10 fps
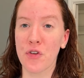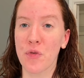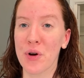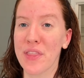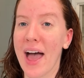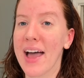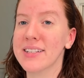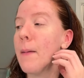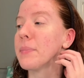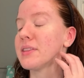for
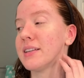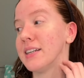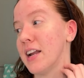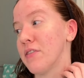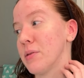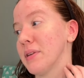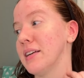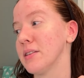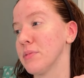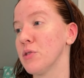that. But then
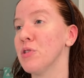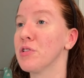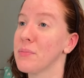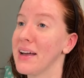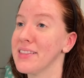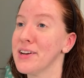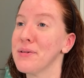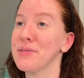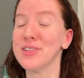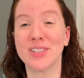inevitably something will remind them
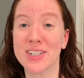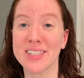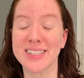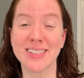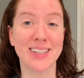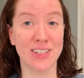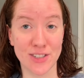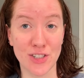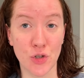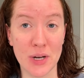of the seriousness in their
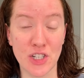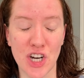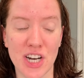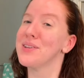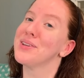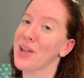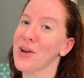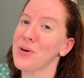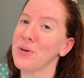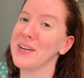situation. Not
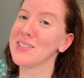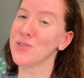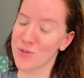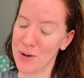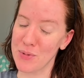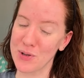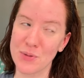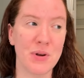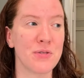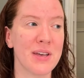always rainbows
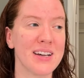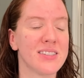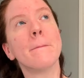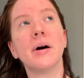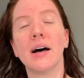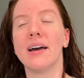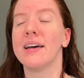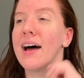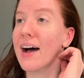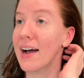and butterflies.
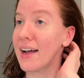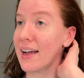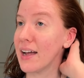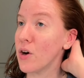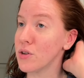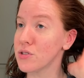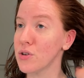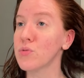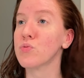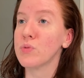But I
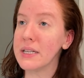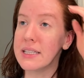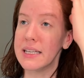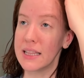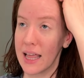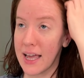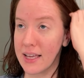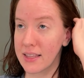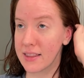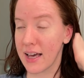also really
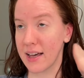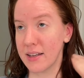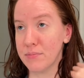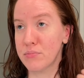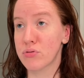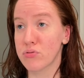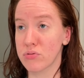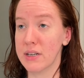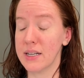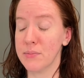like that
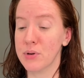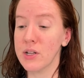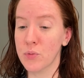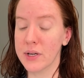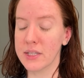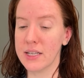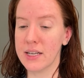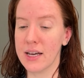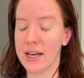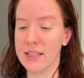pretty
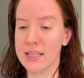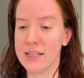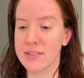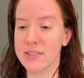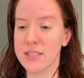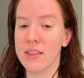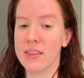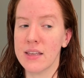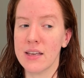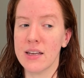quickly, at least,
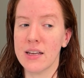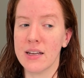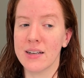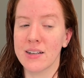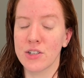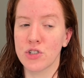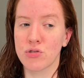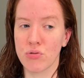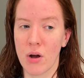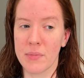the
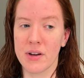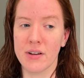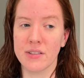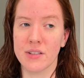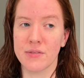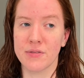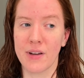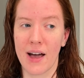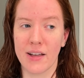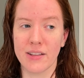trauma that
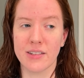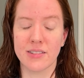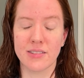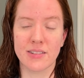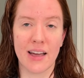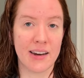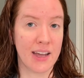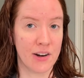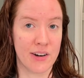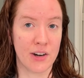Val is kind of
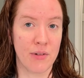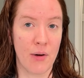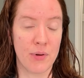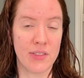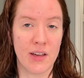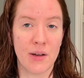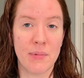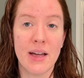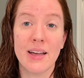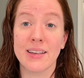carrying around with him
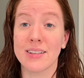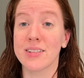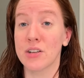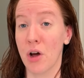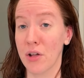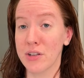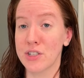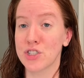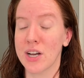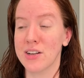gets
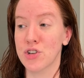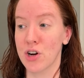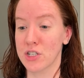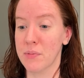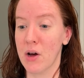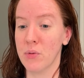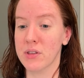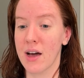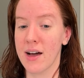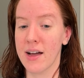acknowledged and talked about with
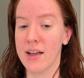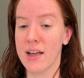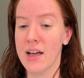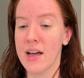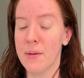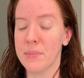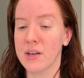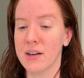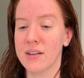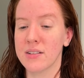Kai,
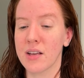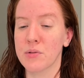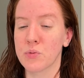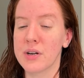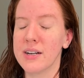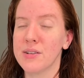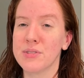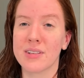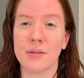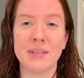because I was worried it
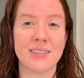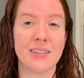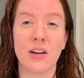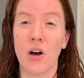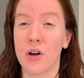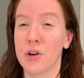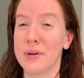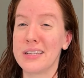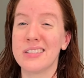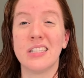was going to be this like
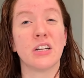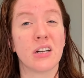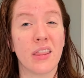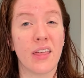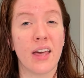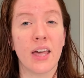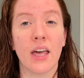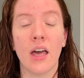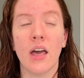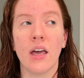ongoing secret
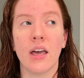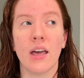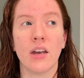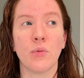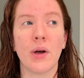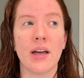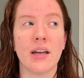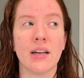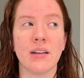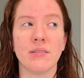thing, in a
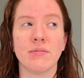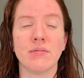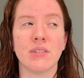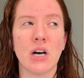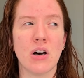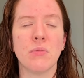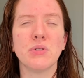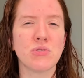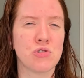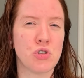way
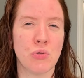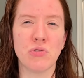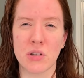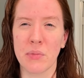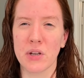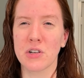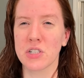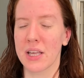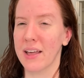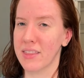almost too similar
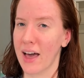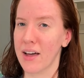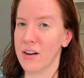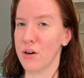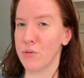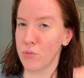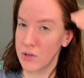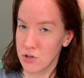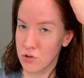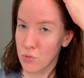to like that of
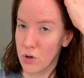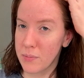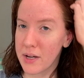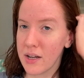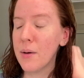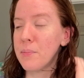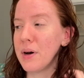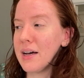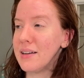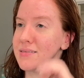Winter's Orbit.
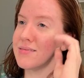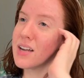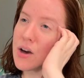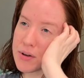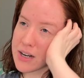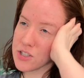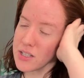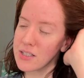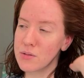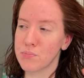But no, it actually
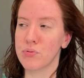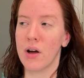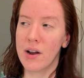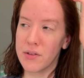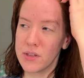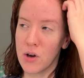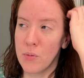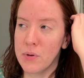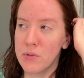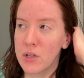gets brought out in the
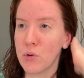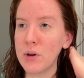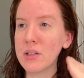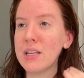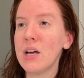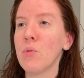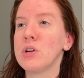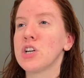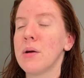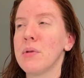open really quickly,
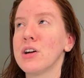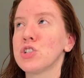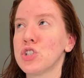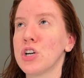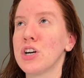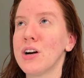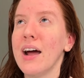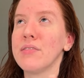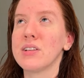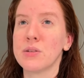which I'm not sure
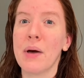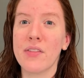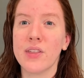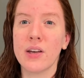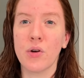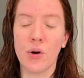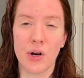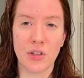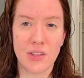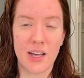if that's a bad thing or a
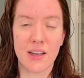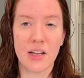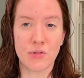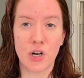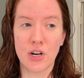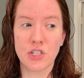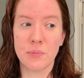good thing in regard to